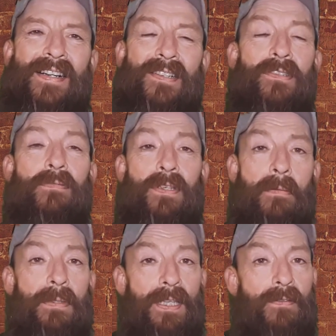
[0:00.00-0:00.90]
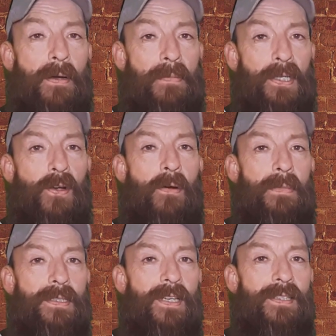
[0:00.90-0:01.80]
You would not believe how many
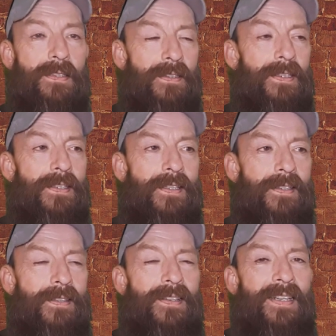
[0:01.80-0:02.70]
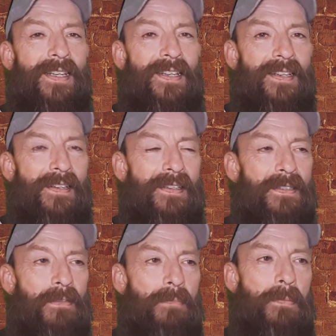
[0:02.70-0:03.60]
comments I deleted.
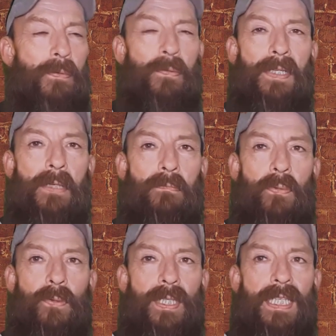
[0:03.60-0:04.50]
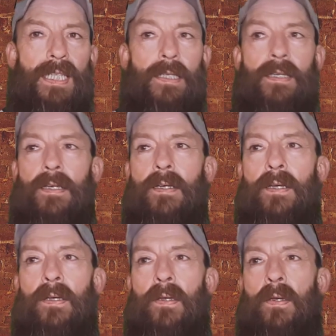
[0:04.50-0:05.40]
Some people were getting pretty
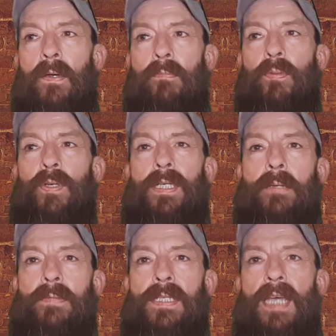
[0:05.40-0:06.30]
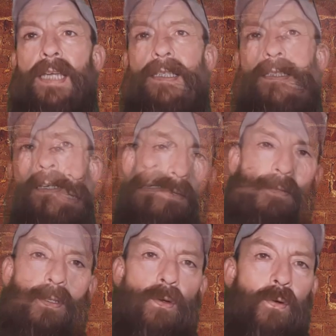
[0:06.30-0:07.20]
upset.
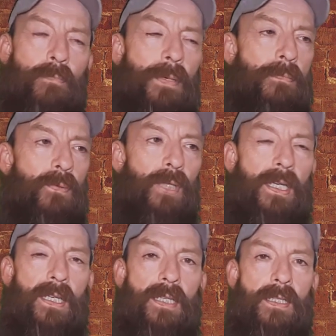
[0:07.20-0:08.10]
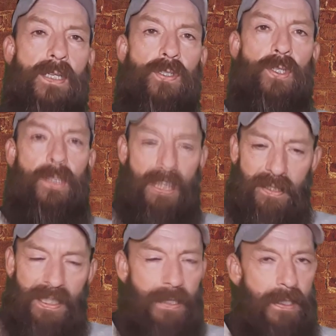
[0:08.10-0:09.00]
People get conditioned. It's
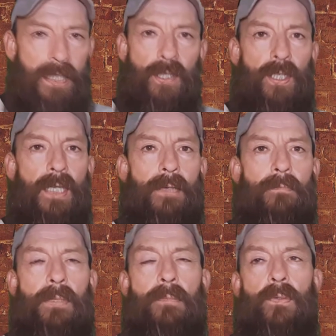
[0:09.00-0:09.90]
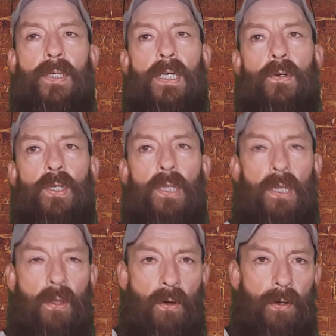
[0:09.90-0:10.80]
conditioning. People hear a
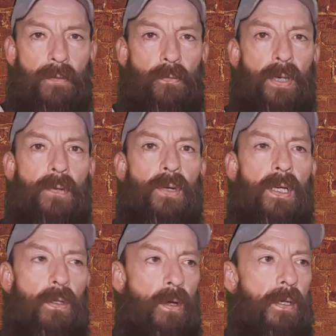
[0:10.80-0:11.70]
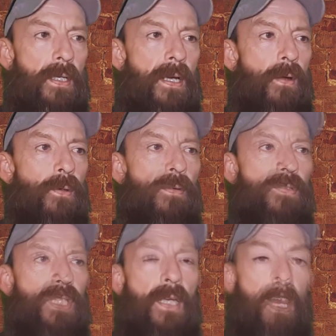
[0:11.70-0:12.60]
lot of rhetoric, a lot of
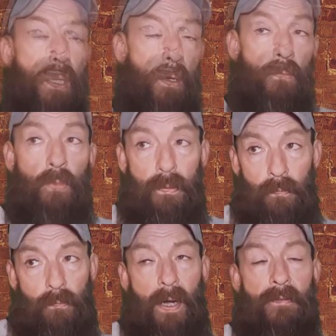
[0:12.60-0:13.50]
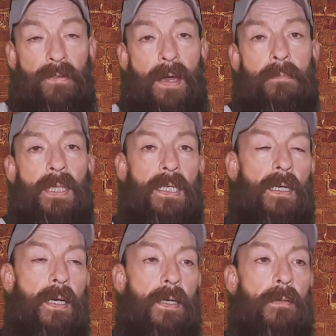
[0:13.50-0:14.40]
narratives. And when my family and
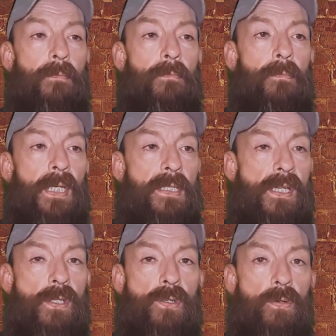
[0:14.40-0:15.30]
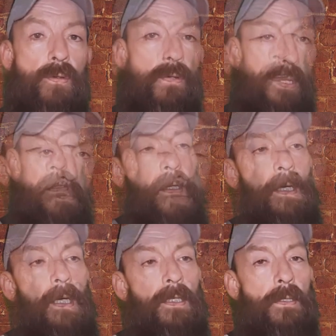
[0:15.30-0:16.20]
I, my sister and
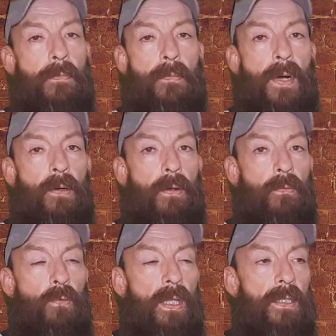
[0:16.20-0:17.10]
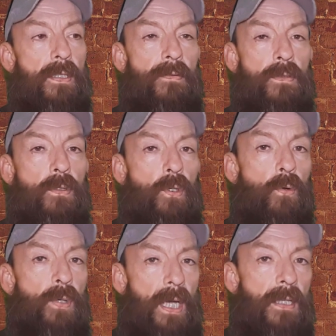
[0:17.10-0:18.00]
some of my relatives,
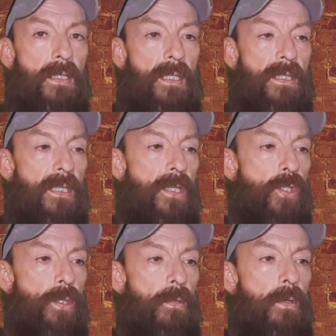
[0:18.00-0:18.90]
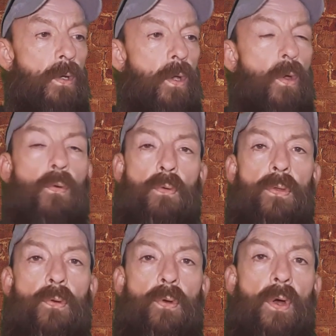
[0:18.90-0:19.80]
we had the discussion
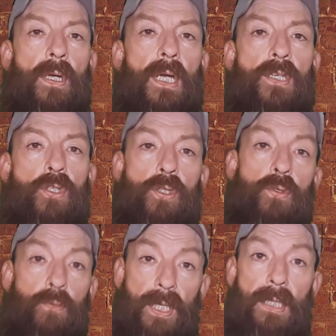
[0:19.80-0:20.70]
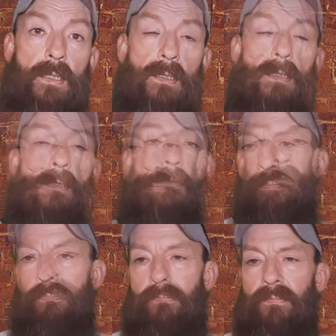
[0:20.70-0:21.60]
whether or not I should do this.
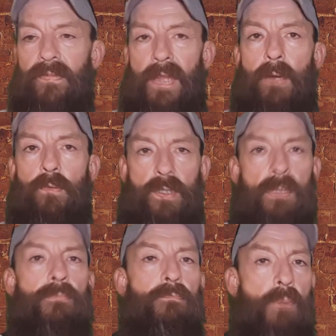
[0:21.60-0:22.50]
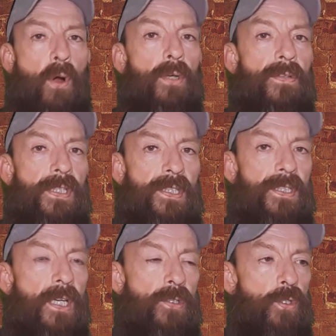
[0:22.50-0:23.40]
And that was part of the
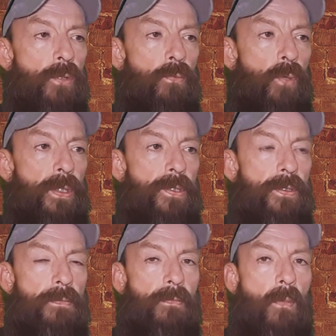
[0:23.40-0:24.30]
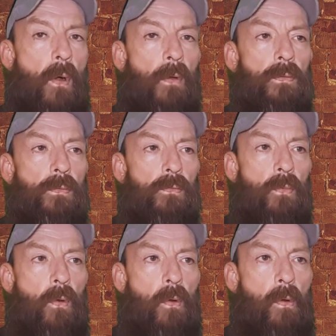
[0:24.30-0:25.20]
discussion, was
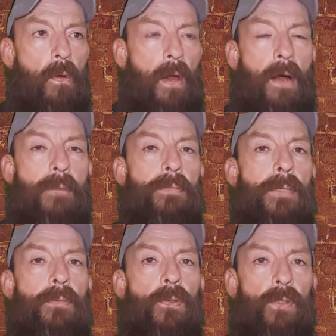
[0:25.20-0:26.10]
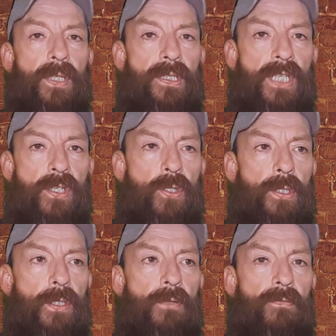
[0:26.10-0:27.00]
how people are
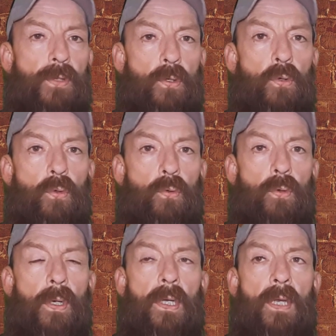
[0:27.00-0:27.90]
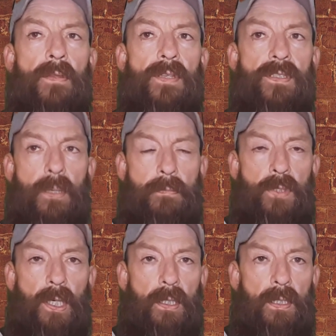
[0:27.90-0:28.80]
conditioned to view the
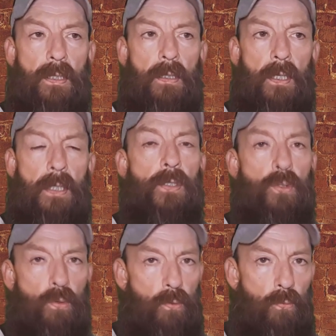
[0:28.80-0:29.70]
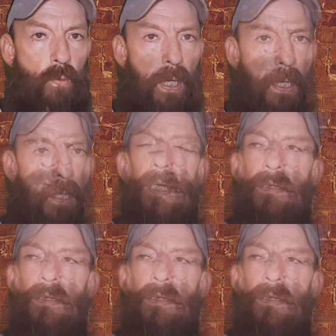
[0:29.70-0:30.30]
subject in a certain way.